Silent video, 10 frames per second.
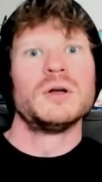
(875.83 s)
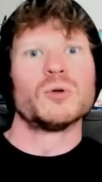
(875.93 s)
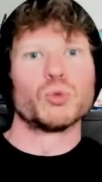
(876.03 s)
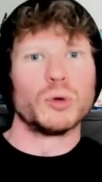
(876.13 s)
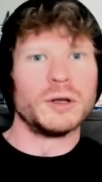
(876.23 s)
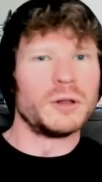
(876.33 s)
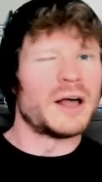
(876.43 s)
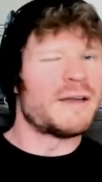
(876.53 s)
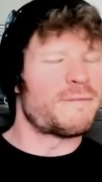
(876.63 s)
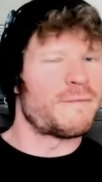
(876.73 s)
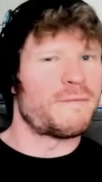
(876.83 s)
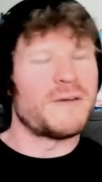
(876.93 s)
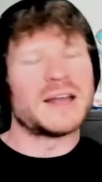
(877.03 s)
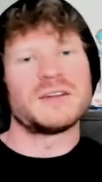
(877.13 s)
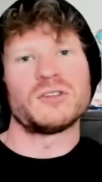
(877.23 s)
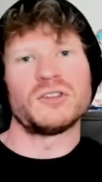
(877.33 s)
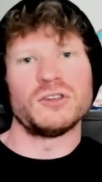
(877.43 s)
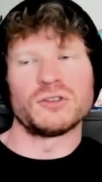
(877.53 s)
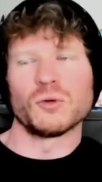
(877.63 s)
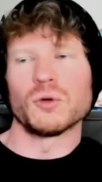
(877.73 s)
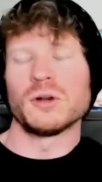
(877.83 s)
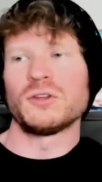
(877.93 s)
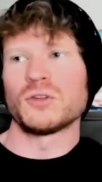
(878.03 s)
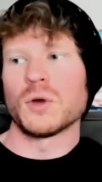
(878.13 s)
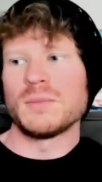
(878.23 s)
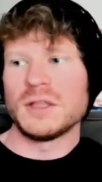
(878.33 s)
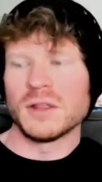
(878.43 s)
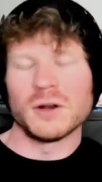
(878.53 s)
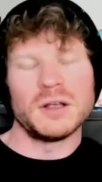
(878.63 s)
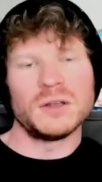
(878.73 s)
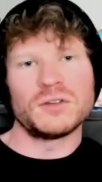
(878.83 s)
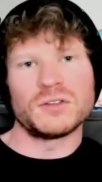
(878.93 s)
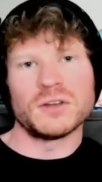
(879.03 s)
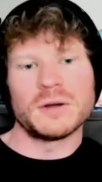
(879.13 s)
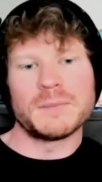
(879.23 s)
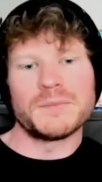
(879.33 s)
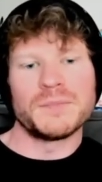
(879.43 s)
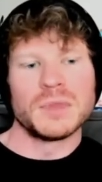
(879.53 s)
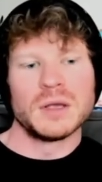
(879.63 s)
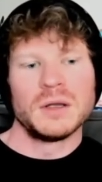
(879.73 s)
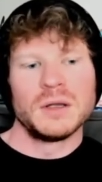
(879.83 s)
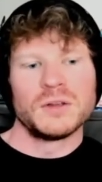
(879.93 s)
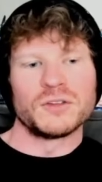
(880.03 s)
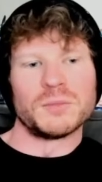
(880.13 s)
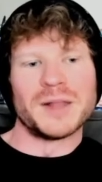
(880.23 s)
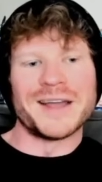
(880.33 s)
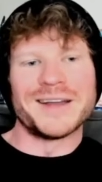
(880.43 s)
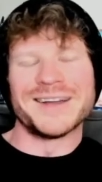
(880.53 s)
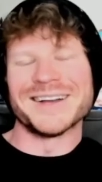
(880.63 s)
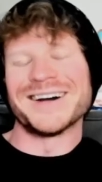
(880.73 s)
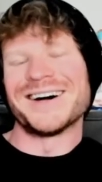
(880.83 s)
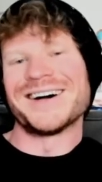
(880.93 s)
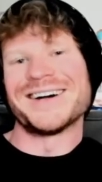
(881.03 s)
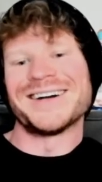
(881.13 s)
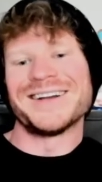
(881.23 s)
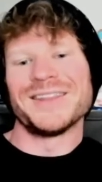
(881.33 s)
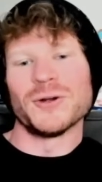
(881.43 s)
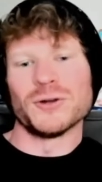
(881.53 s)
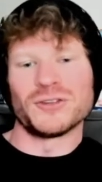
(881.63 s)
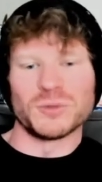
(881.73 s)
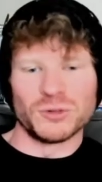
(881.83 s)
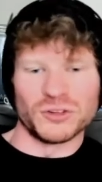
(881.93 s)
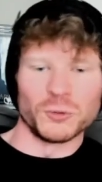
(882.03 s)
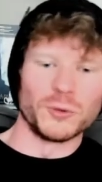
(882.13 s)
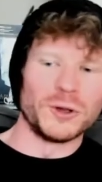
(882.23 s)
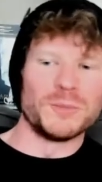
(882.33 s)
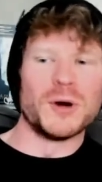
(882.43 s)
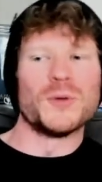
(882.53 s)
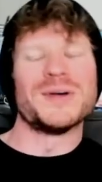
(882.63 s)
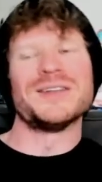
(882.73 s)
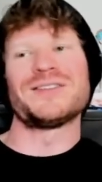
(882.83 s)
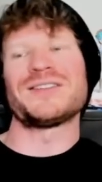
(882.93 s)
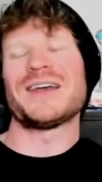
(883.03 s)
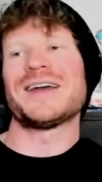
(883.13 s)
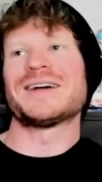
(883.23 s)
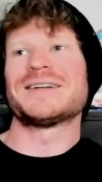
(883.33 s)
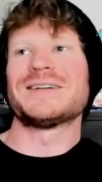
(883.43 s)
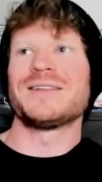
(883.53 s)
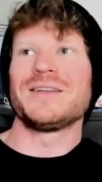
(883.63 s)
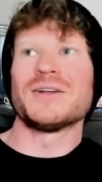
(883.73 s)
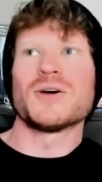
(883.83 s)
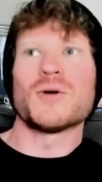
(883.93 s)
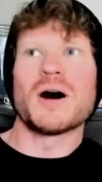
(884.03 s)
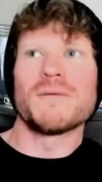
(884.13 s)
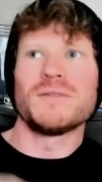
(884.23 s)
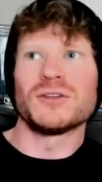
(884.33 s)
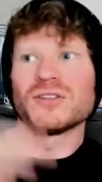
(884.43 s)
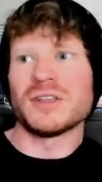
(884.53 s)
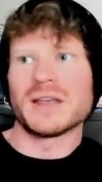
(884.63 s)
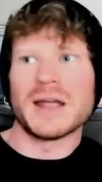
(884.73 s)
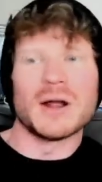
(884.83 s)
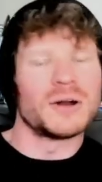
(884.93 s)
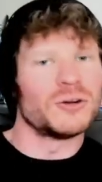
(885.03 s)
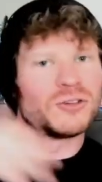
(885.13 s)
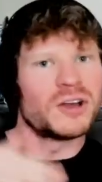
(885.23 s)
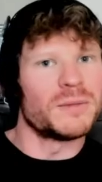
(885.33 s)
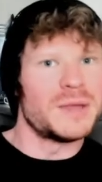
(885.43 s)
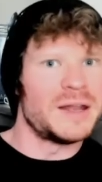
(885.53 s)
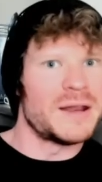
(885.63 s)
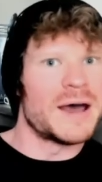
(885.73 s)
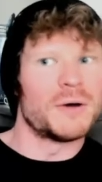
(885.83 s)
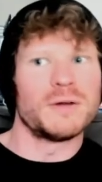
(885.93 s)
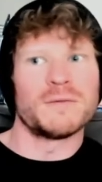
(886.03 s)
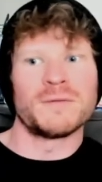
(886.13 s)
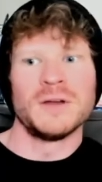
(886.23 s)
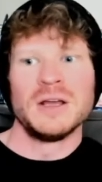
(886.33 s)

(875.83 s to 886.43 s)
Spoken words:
real life fantasy story. So I mean, there is some there is some surreal moments, and obviously the characters come in and out of